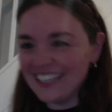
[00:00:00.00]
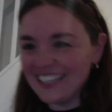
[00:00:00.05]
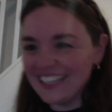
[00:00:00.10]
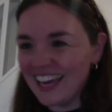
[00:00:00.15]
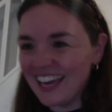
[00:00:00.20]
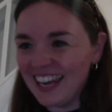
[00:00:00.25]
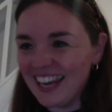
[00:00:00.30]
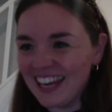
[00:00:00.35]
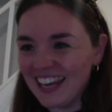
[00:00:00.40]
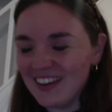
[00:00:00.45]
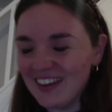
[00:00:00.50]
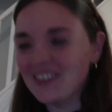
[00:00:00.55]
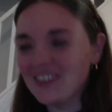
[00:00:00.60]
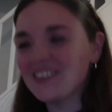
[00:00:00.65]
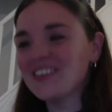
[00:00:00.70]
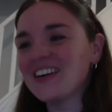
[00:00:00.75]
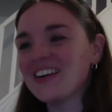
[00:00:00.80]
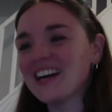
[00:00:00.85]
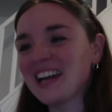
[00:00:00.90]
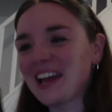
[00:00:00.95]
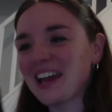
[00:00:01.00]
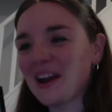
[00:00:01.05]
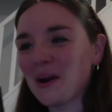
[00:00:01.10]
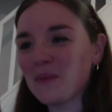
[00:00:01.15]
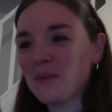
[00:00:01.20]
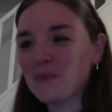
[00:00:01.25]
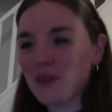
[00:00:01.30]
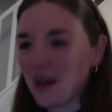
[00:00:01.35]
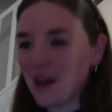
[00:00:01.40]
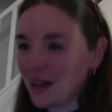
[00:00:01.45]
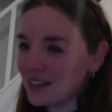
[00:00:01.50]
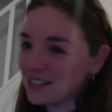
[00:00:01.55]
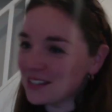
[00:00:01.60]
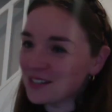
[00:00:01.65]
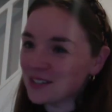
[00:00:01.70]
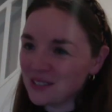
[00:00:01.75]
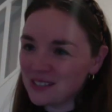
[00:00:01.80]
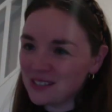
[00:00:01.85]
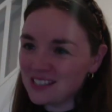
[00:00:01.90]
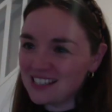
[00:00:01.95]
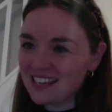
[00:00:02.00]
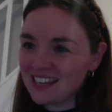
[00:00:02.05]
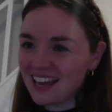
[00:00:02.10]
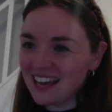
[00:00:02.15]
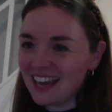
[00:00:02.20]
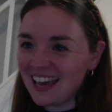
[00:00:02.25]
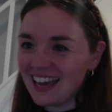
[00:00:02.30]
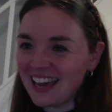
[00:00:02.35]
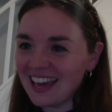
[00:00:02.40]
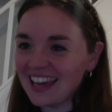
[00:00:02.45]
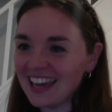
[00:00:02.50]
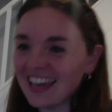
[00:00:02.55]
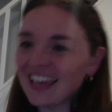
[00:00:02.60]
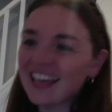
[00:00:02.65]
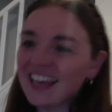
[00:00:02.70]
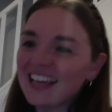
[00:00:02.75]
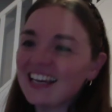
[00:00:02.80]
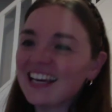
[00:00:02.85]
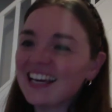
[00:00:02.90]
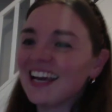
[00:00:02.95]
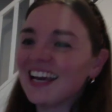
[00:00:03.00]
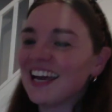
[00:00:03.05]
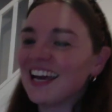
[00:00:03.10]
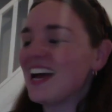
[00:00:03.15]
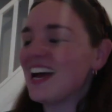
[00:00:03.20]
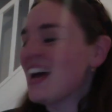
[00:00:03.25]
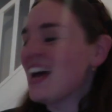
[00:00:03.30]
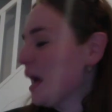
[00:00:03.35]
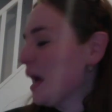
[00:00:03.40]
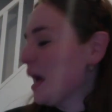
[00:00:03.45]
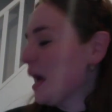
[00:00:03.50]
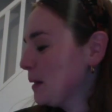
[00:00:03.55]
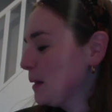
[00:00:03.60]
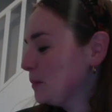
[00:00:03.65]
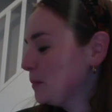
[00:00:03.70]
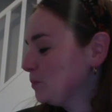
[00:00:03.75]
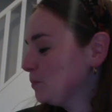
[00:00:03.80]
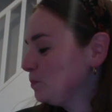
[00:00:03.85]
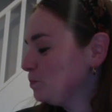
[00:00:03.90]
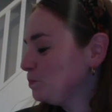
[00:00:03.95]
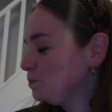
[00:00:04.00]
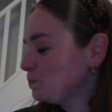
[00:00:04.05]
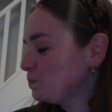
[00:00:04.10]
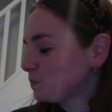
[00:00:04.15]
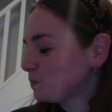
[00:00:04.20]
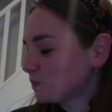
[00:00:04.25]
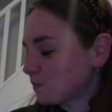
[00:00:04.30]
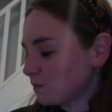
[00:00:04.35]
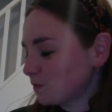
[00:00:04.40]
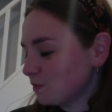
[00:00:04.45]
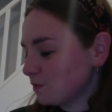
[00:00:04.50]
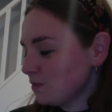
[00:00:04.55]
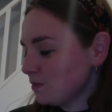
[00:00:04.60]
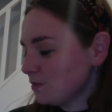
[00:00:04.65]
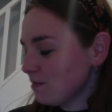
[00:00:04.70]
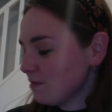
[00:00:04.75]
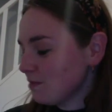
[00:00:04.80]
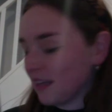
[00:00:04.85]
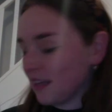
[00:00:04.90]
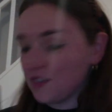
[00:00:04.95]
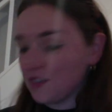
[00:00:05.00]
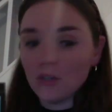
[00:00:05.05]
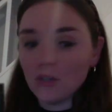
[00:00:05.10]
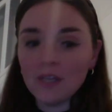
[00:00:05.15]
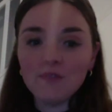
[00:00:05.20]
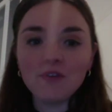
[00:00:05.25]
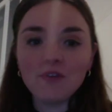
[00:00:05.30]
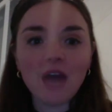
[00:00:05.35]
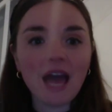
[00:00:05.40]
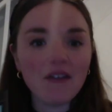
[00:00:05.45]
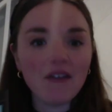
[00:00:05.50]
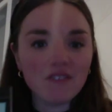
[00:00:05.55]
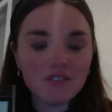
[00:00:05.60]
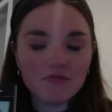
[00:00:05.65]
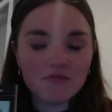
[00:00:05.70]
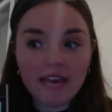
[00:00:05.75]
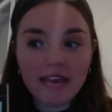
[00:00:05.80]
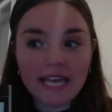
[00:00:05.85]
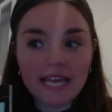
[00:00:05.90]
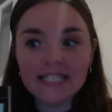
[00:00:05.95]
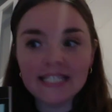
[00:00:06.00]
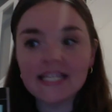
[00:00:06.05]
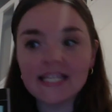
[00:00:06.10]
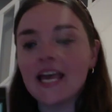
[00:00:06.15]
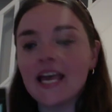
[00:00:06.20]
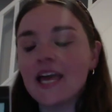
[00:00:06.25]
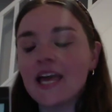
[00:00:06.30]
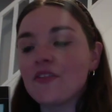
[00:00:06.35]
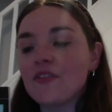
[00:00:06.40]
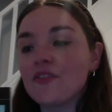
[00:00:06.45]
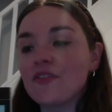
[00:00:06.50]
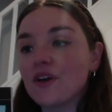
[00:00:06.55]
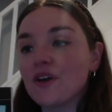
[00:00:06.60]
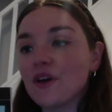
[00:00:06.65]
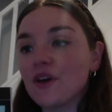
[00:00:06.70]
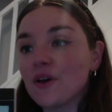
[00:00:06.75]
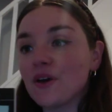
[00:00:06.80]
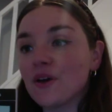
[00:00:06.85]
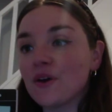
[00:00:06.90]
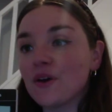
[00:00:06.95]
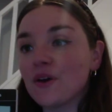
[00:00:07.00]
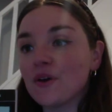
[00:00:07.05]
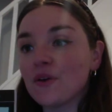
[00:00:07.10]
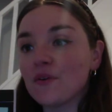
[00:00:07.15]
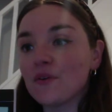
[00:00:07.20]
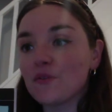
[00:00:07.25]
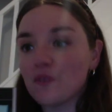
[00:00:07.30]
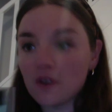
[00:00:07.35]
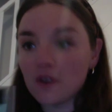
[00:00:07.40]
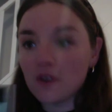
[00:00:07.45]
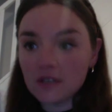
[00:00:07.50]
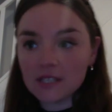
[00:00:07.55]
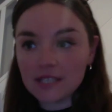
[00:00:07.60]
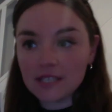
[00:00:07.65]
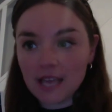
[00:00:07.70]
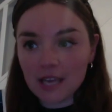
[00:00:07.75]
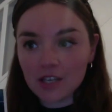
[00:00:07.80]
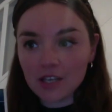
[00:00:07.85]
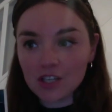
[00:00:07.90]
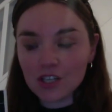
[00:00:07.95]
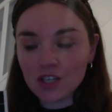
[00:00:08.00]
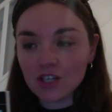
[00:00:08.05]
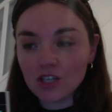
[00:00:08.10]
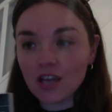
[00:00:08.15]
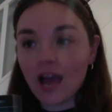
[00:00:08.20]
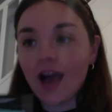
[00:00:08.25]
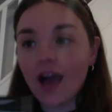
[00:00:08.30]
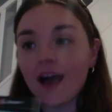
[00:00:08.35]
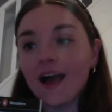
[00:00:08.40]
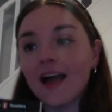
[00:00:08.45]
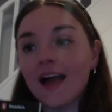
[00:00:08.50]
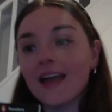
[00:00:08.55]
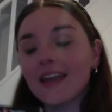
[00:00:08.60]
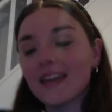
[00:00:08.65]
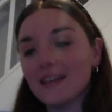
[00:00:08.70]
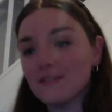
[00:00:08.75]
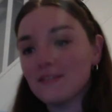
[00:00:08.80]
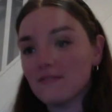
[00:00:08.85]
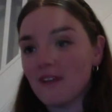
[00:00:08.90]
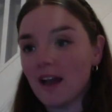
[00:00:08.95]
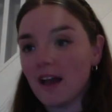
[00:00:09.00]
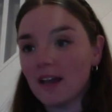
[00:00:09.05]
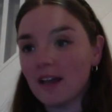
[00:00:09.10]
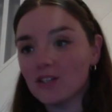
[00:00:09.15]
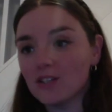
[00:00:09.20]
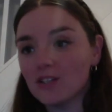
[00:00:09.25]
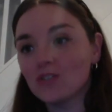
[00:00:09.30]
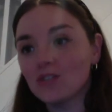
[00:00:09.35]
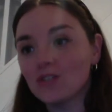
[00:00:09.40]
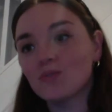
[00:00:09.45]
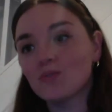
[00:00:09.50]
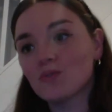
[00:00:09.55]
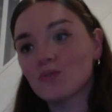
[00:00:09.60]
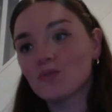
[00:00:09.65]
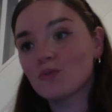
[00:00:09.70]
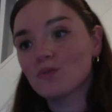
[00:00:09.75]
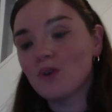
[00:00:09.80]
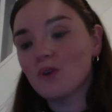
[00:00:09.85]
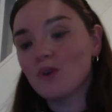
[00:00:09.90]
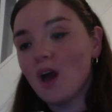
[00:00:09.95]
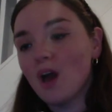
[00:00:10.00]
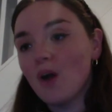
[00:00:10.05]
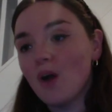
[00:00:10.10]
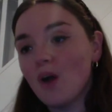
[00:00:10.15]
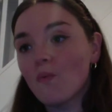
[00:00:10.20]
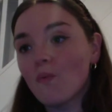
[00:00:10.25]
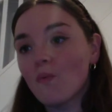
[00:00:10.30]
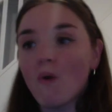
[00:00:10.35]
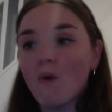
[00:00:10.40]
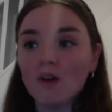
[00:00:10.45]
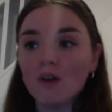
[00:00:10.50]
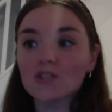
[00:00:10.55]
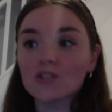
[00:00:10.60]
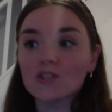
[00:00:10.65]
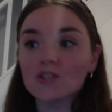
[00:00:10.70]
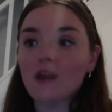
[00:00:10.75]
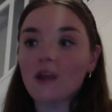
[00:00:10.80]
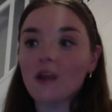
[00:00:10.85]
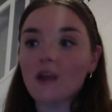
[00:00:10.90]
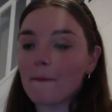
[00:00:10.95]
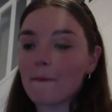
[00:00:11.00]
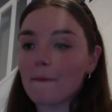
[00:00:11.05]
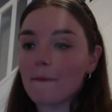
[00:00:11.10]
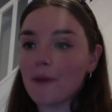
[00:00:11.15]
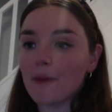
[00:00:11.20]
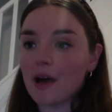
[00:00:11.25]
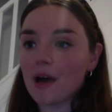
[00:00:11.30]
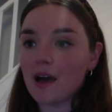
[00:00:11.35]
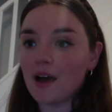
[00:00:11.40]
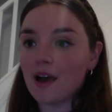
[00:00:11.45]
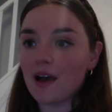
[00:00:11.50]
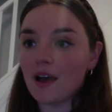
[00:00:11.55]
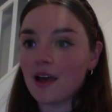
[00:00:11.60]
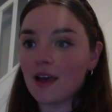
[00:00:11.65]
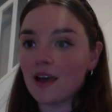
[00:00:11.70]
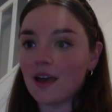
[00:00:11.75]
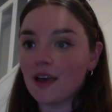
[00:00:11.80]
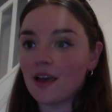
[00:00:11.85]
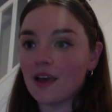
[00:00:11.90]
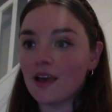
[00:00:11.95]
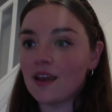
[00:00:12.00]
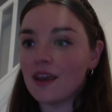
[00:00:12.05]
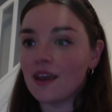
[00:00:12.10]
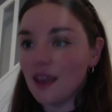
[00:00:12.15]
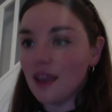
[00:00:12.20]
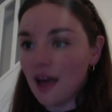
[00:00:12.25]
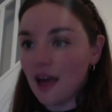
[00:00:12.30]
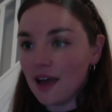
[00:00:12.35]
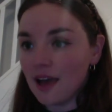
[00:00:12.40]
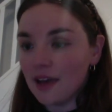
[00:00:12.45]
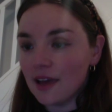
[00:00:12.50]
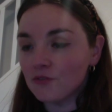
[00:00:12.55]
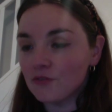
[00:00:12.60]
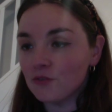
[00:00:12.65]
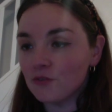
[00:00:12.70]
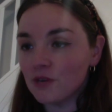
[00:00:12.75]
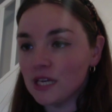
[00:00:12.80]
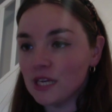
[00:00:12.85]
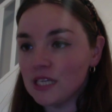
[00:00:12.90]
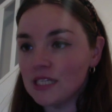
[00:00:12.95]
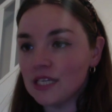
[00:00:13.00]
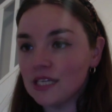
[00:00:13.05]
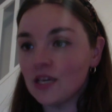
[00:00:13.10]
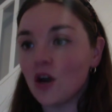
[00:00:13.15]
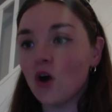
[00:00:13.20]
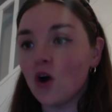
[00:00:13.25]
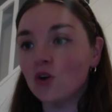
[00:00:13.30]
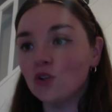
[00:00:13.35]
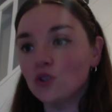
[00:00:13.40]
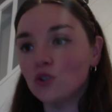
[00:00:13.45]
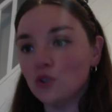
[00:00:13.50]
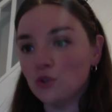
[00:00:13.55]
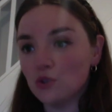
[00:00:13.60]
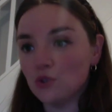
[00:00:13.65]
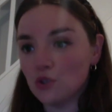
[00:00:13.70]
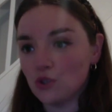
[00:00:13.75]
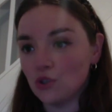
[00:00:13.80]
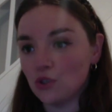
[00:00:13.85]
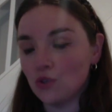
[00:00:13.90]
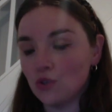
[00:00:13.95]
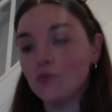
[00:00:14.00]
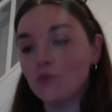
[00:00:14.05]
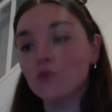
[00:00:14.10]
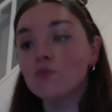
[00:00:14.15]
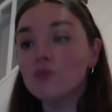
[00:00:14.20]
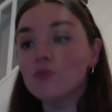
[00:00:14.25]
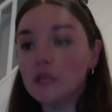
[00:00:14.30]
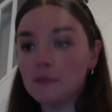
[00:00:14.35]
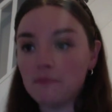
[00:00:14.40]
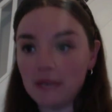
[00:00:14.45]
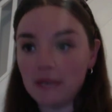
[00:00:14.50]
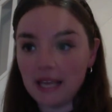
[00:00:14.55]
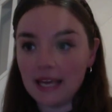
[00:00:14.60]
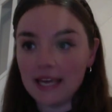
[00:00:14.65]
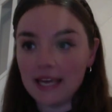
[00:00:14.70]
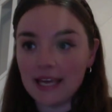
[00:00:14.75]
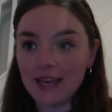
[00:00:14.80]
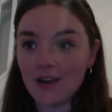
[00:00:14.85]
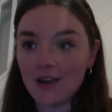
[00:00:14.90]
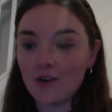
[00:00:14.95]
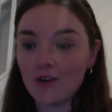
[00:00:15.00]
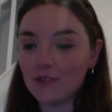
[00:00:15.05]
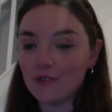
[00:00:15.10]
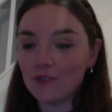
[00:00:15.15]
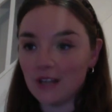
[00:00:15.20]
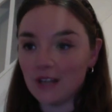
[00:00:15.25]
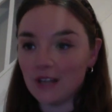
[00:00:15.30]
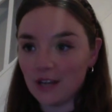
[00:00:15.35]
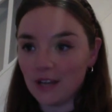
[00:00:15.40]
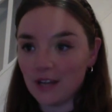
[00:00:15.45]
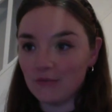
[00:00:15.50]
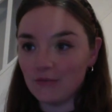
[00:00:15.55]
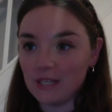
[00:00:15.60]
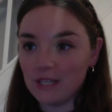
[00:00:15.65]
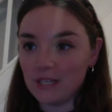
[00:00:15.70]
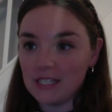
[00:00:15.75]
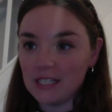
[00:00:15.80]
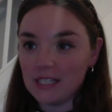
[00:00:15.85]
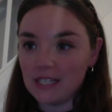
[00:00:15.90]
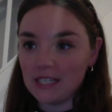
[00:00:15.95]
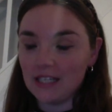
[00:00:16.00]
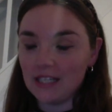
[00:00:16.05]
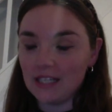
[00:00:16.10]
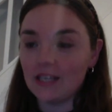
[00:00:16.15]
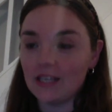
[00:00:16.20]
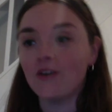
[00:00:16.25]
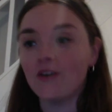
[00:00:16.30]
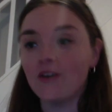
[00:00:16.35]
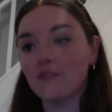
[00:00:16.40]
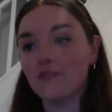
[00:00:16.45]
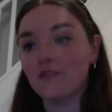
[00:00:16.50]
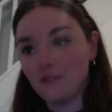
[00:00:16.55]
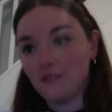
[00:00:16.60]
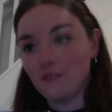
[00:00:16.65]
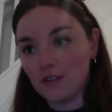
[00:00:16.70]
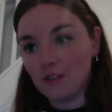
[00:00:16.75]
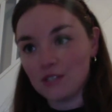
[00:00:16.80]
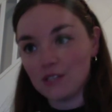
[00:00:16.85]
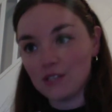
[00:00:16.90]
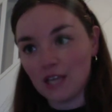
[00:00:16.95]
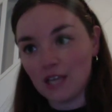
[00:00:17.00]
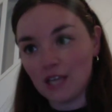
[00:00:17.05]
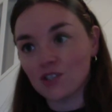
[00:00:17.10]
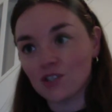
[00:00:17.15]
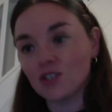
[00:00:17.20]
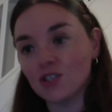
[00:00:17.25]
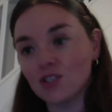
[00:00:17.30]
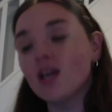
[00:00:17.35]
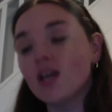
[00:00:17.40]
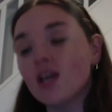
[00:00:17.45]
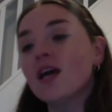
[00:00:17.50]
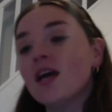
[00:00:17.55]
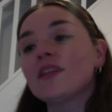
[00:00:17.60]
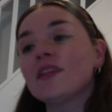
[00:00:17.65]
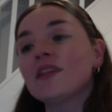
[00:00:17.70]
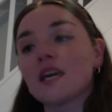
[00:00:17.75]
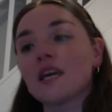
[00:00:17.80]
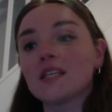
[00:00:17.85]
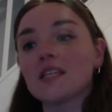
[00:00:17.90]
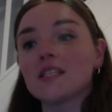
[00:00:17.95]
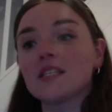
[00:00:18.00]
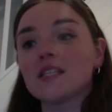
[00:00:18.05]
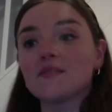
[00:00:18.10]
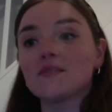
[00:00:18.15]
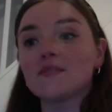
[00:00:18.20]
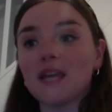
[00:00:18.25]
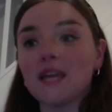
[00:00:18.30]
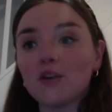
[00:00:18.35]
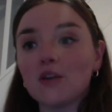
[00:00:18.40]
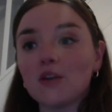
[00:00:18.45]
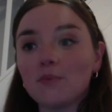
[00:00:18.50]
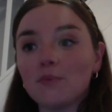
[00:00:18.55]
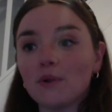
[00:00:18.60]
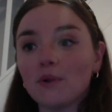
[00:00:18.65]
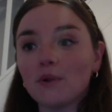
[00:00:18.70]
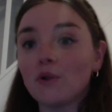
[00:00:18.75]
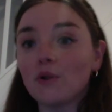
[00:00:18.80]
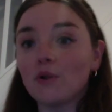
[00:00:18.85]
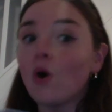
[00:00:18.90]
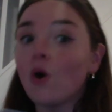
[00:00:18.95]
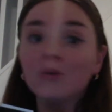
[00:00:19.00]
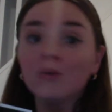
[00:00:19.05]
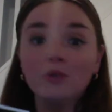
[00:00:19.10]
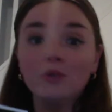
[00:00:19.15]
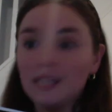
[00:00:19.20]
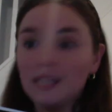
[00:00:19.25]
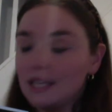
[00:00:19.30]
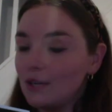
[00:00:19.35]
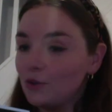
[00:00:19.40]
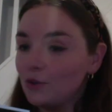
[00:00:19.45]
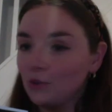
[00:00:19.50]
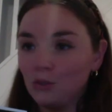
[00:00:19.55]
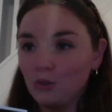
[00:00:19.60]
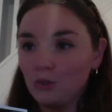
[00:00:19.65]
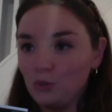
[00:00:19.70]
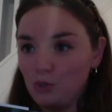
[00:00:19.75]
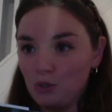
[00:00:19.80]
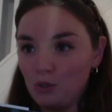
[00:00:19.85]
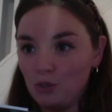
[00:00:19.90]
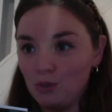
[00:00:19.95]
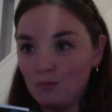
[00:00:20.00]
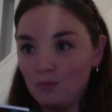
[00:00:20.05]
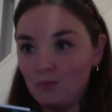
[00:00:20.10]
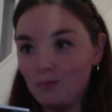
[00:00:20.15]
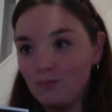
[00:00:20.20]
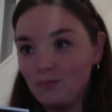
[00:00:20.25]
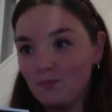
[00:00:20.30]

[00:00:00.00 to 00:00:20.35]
Hello. I hope you had a good day. So if you haven't read the first section, I invite you to watch my live reading on YouTube, the replay of the live reading of the first section that is available only on YouTube.